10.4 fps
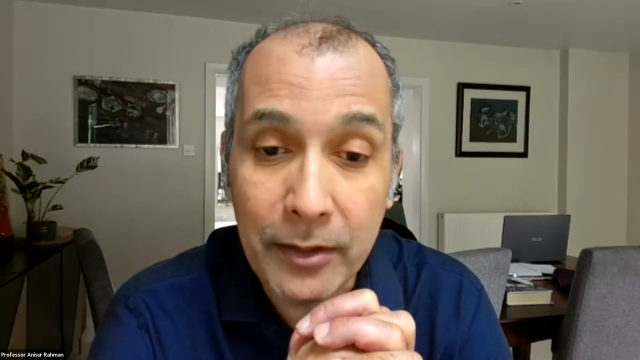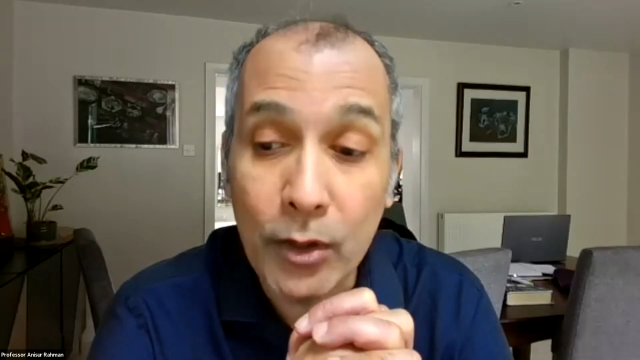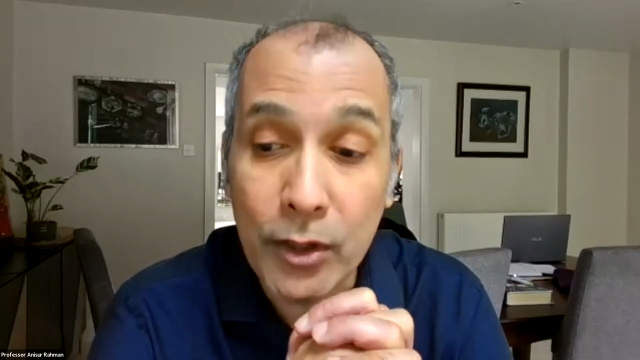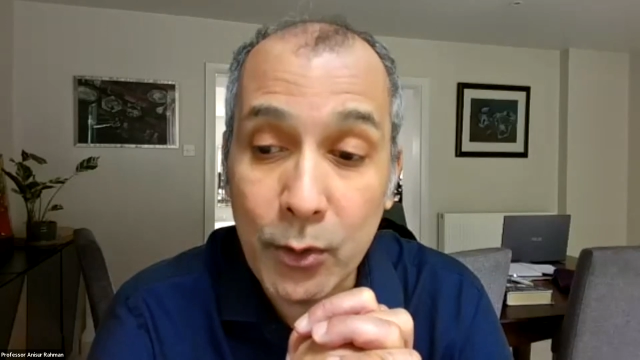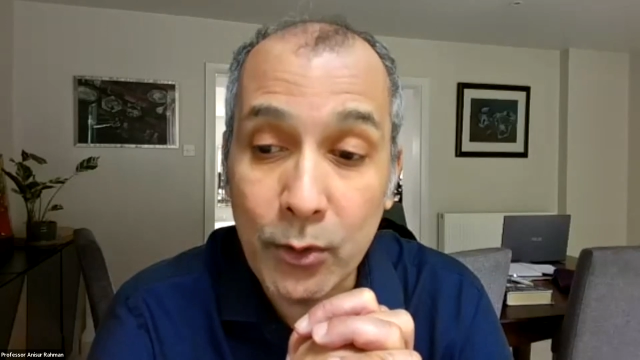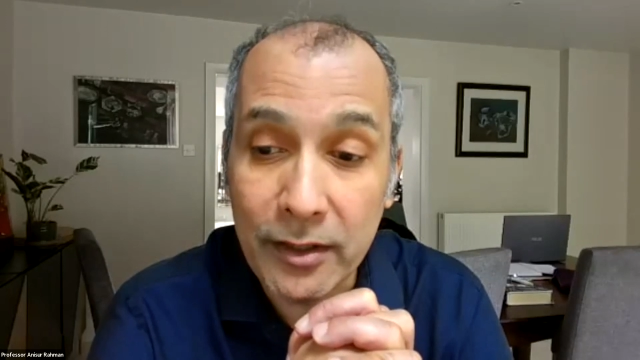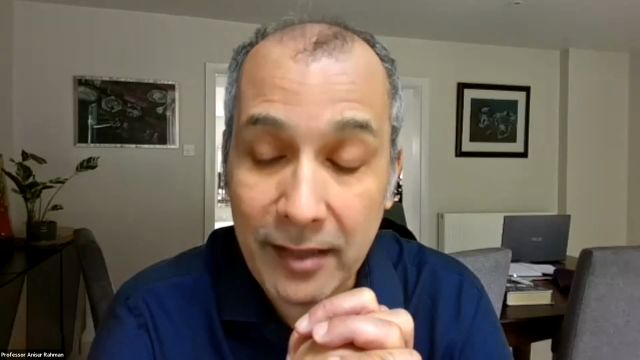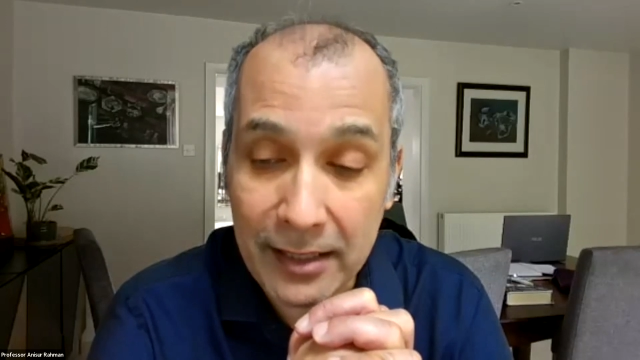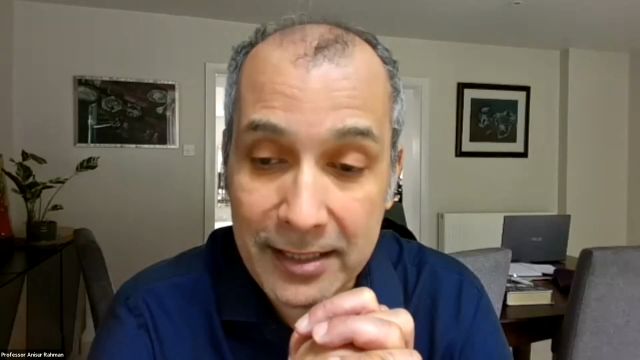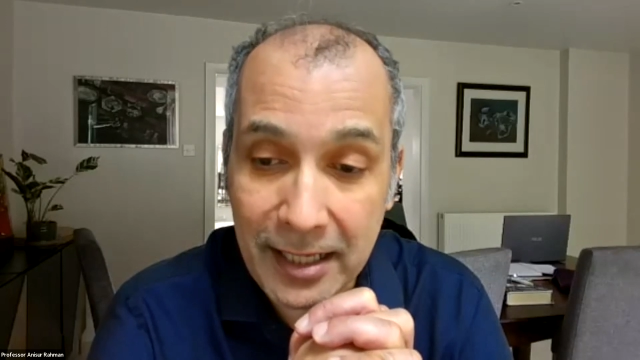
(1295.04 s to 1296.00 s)
because I don't know
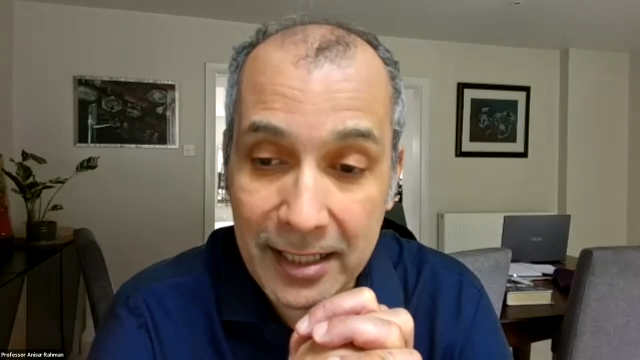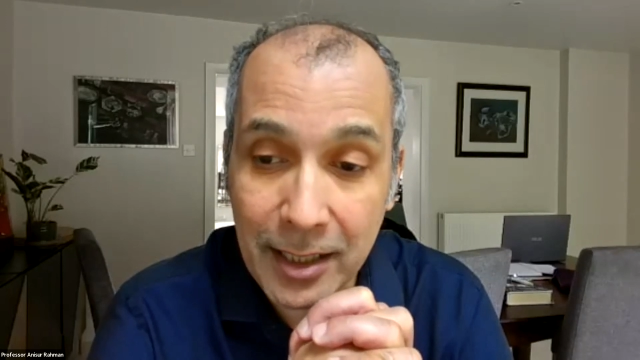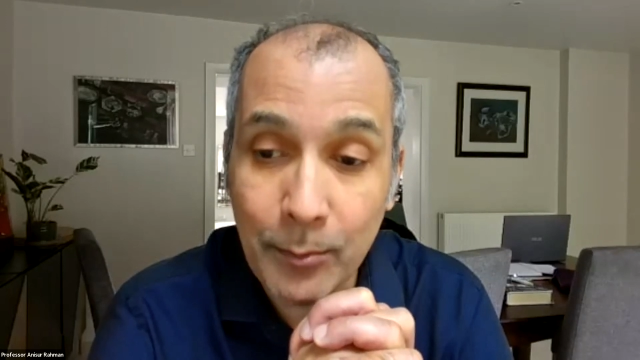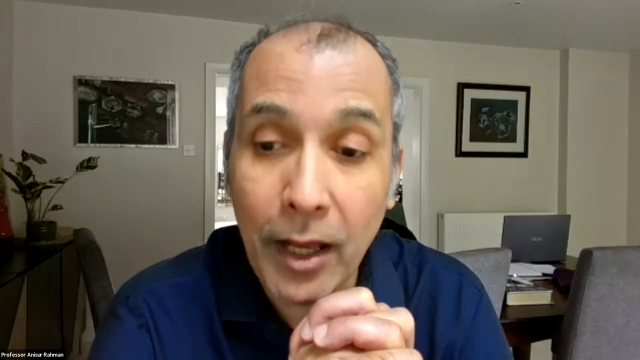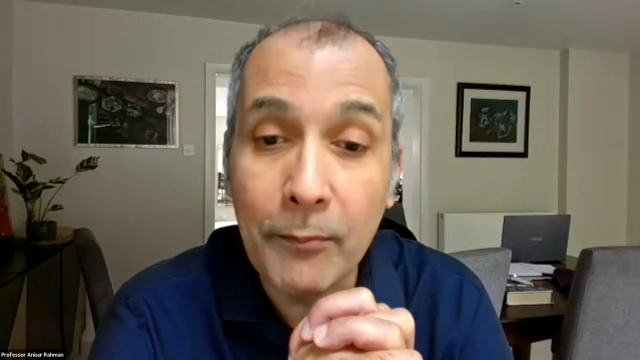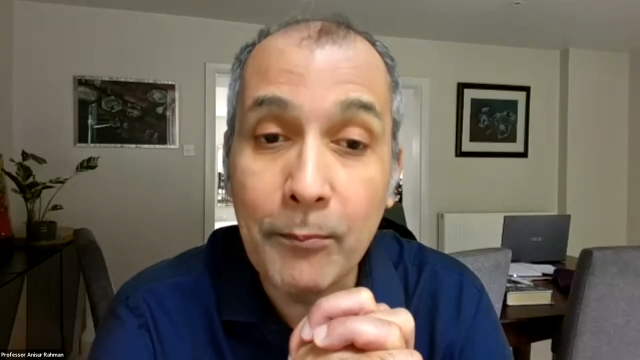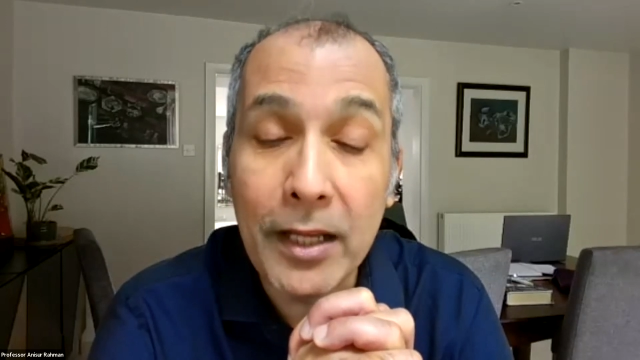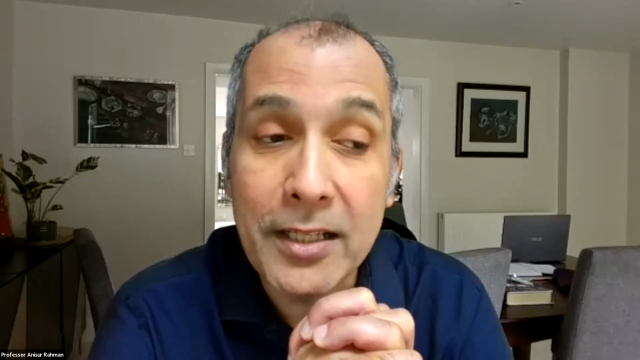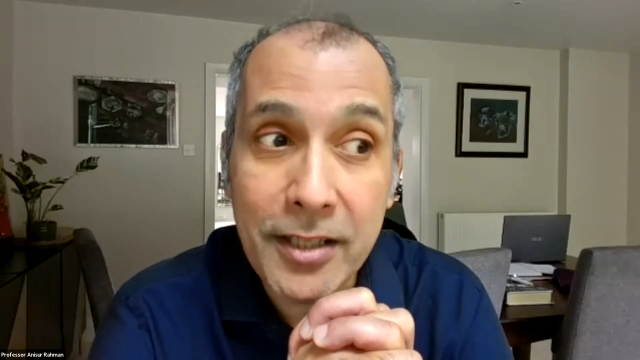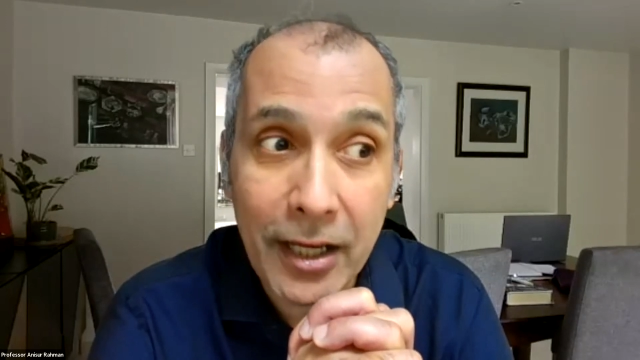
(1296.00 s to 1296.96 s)
what you're exactly taking.
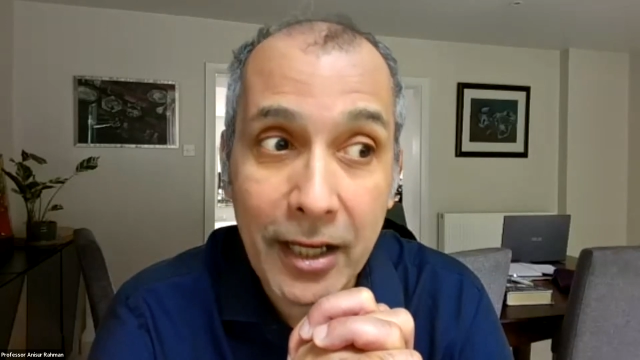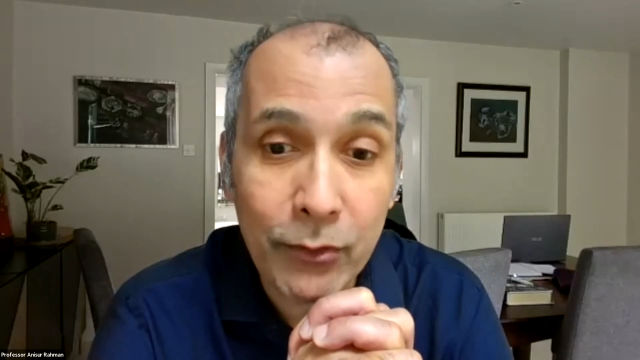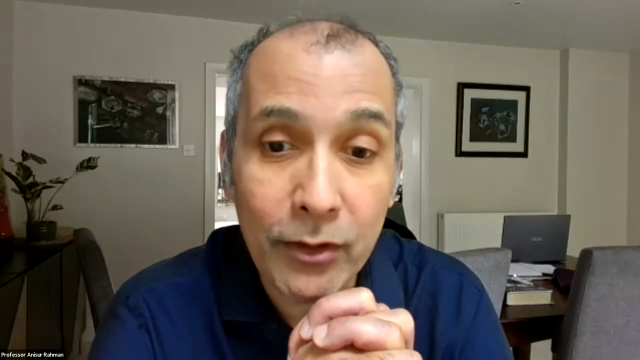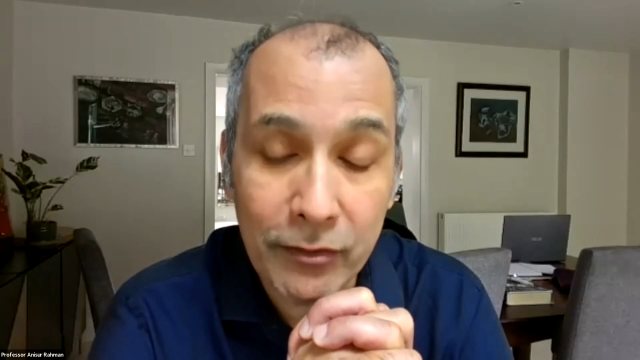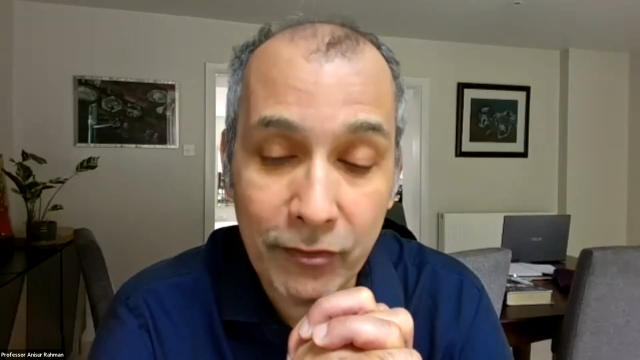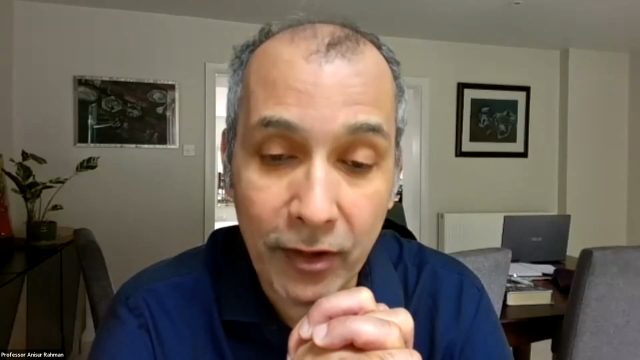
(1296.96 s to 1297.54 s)
But my general